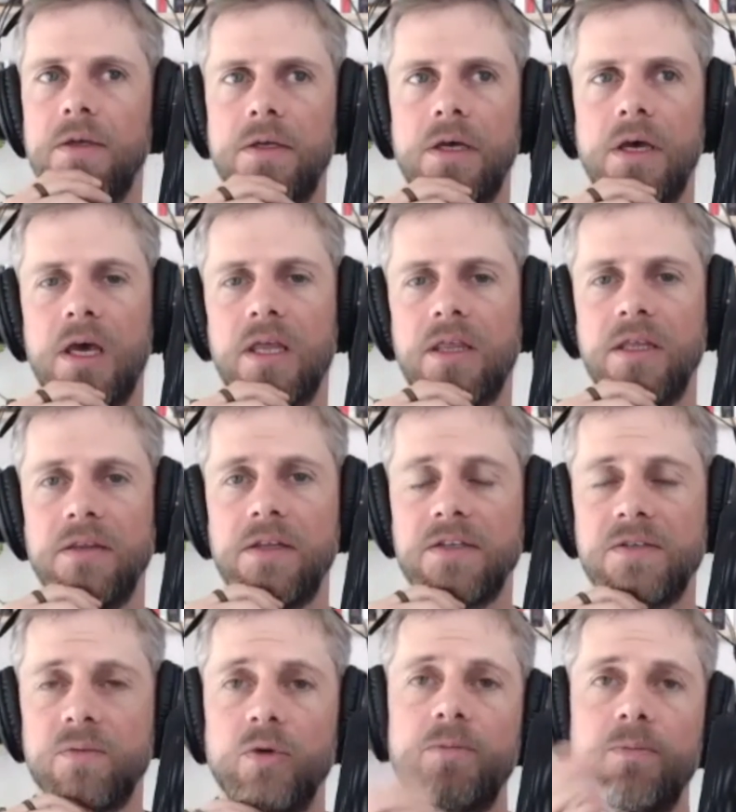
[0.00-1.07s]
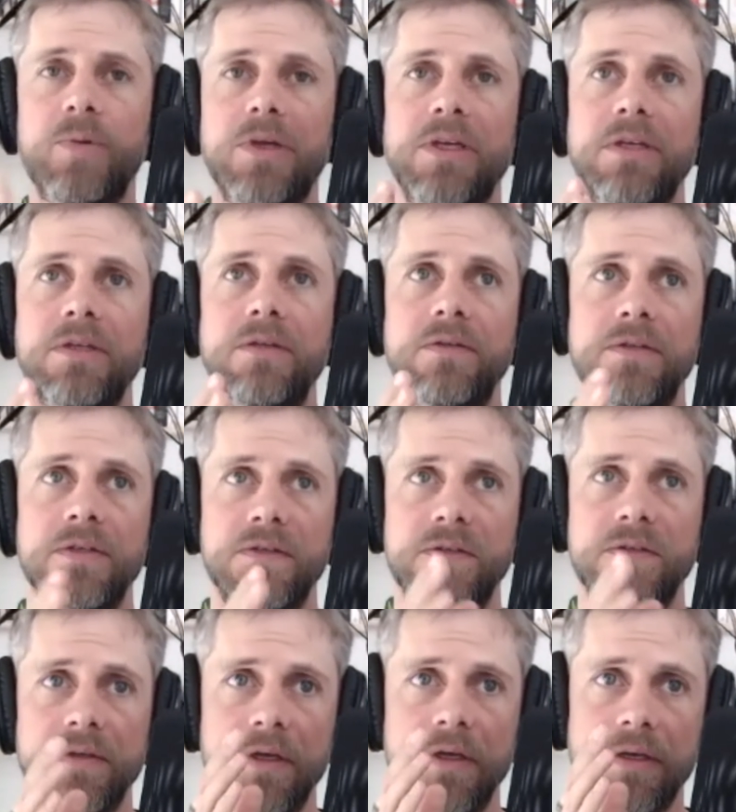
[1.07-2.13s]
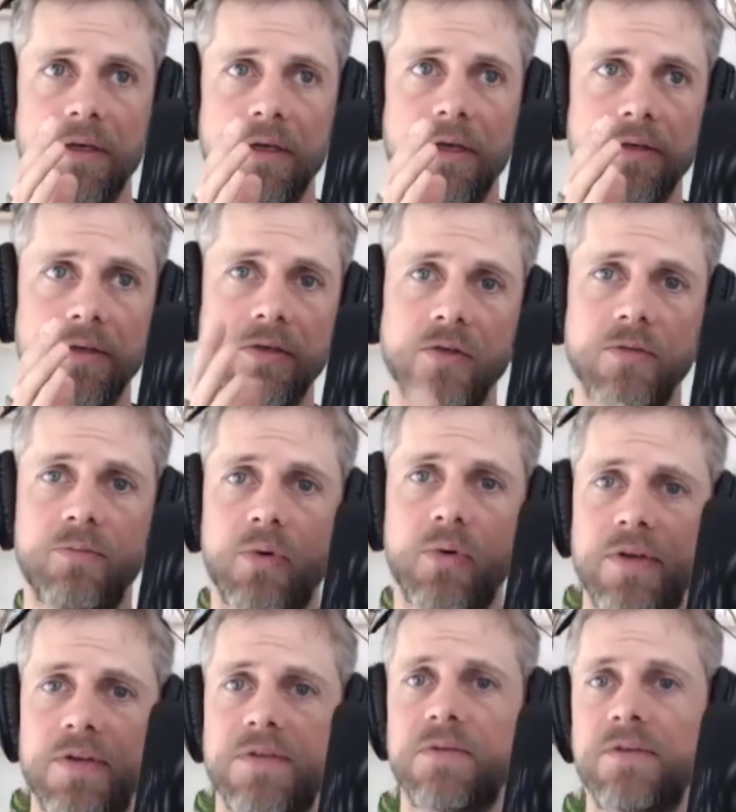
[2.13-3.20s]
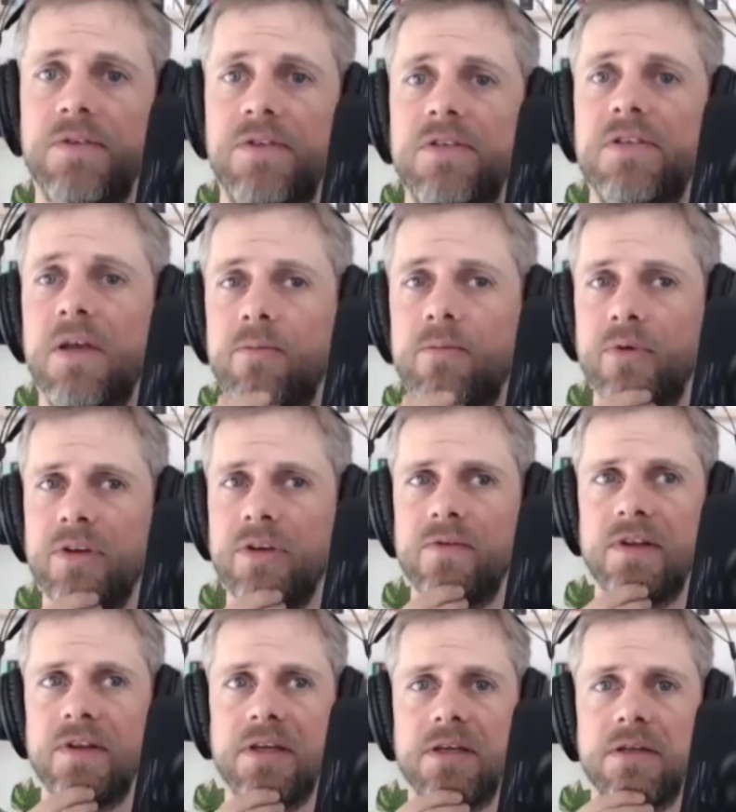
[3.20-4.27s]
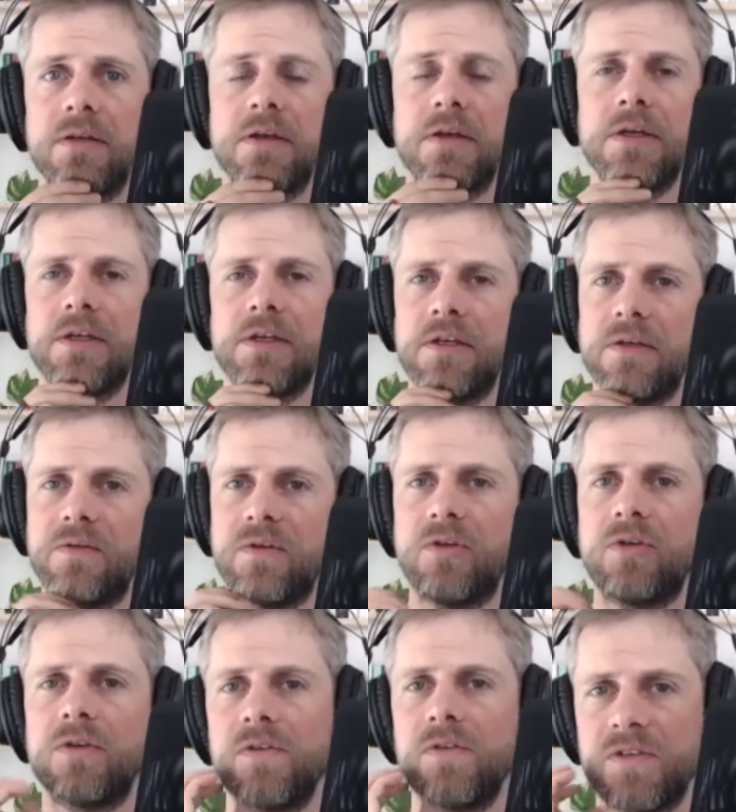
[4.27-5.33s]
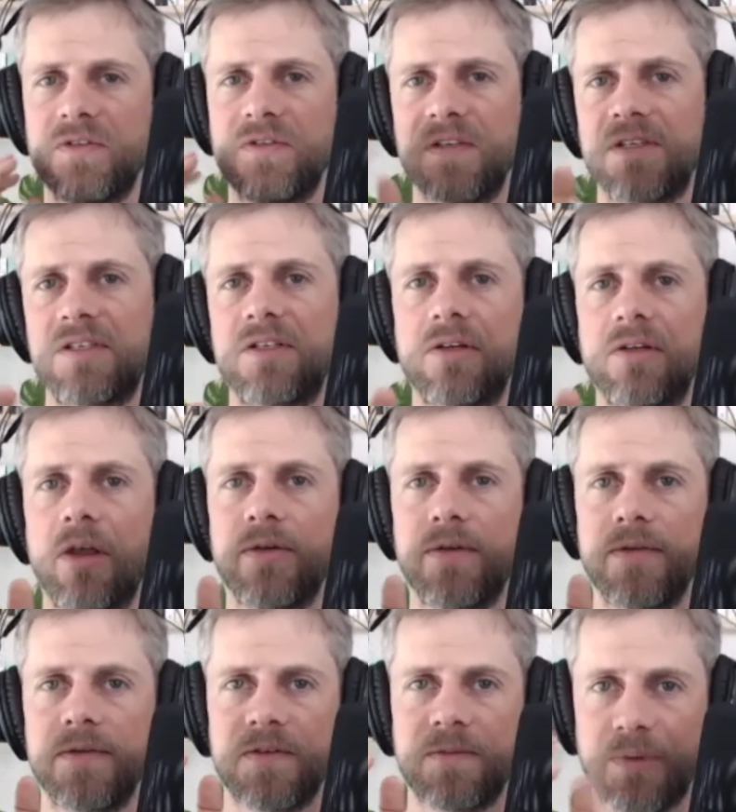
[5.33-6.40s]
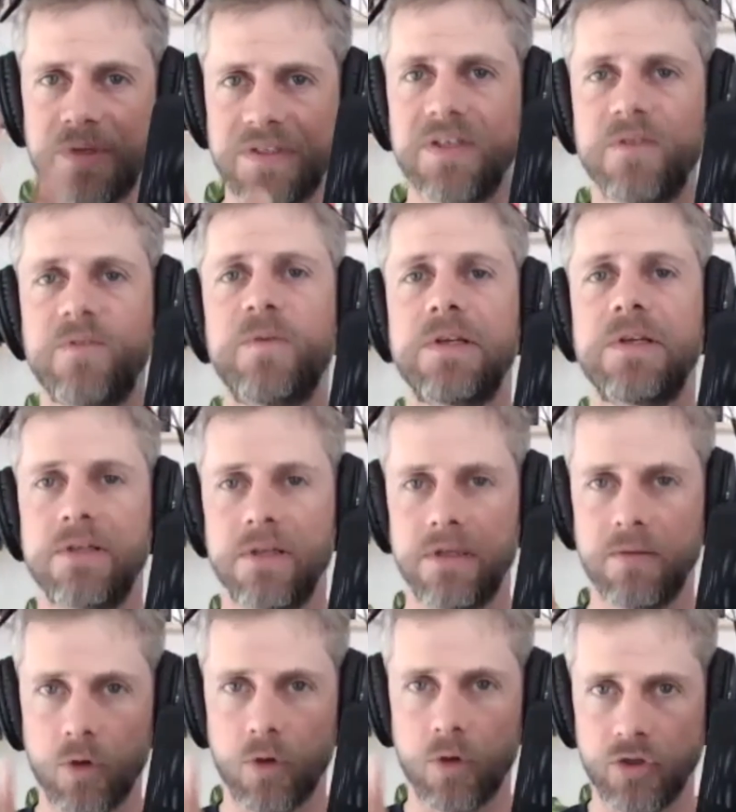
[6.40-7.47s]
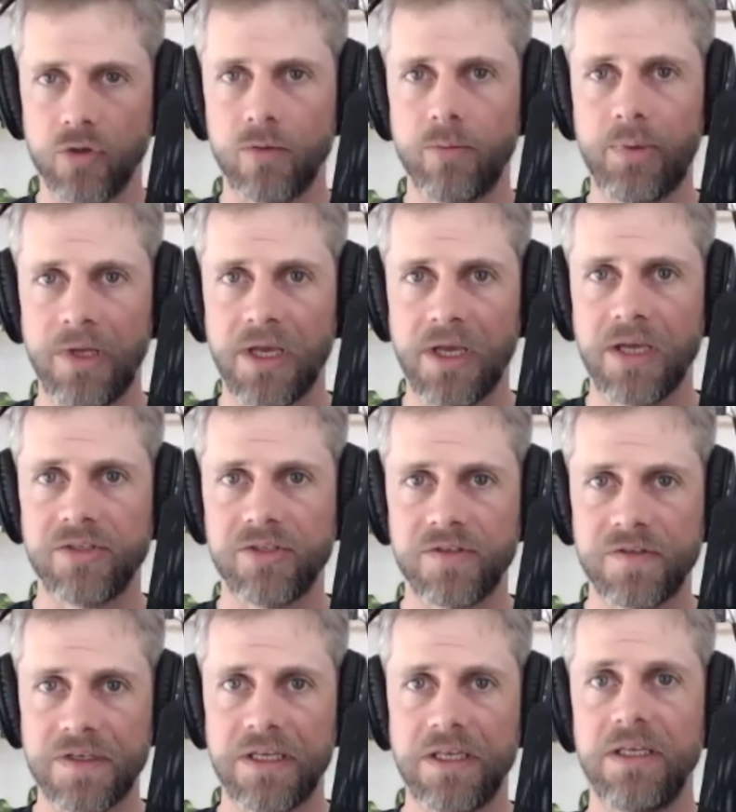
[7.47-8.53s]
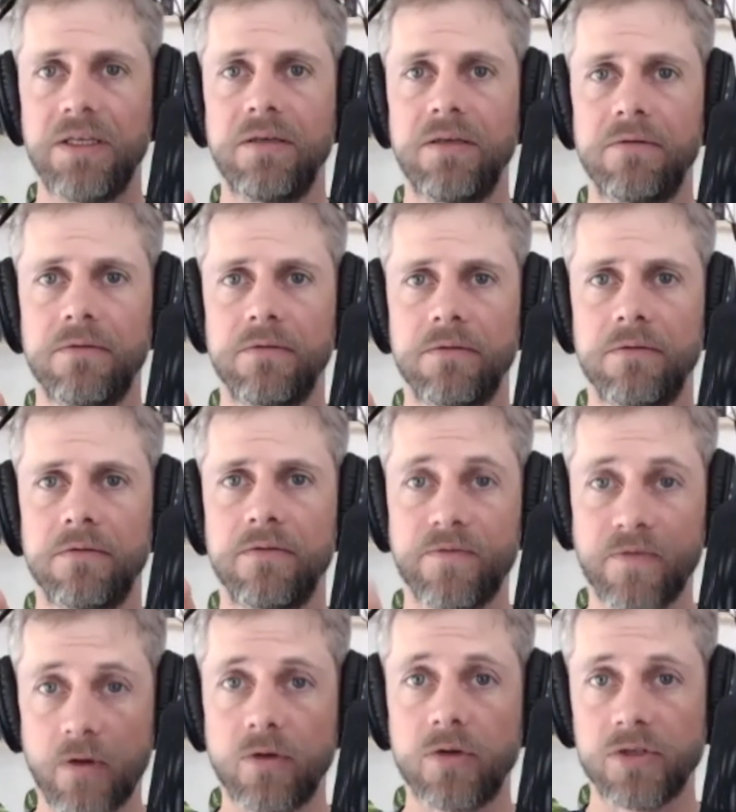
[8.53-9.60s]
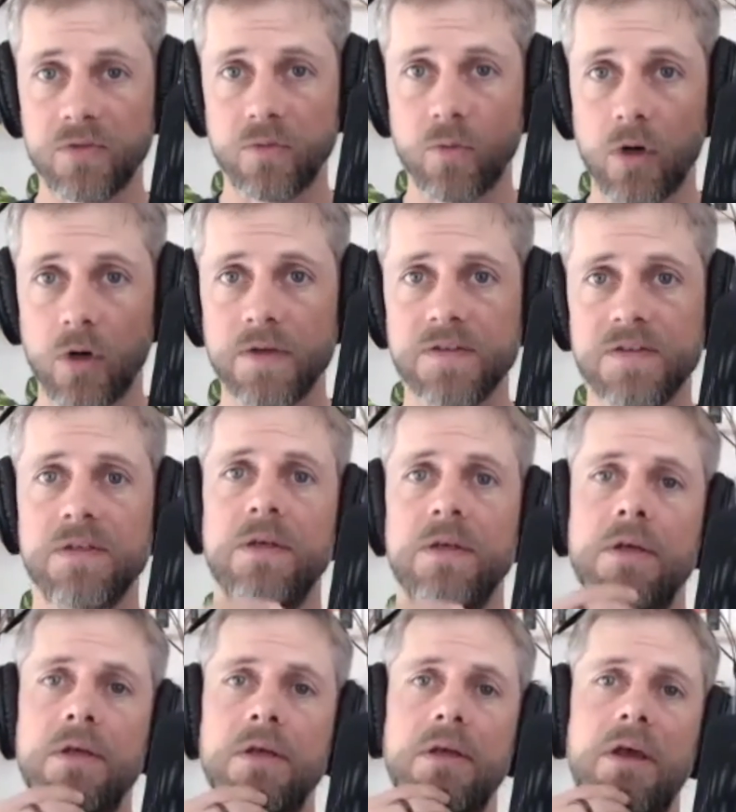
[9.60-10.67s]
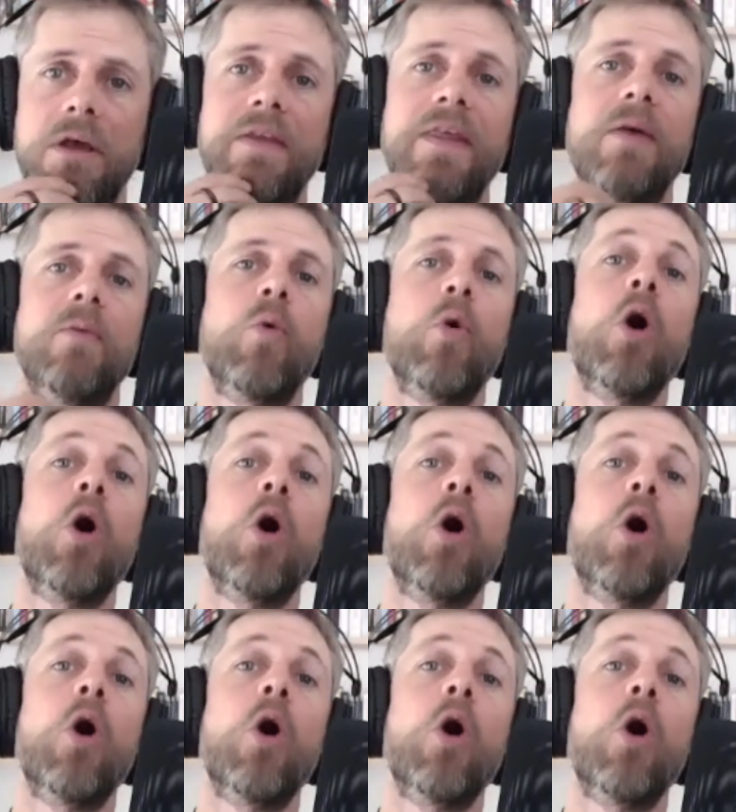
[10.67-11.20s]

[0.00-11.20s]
I think this would be just a good point to interject briefly, and she could just disclose specifically what your PhD focus was, and then what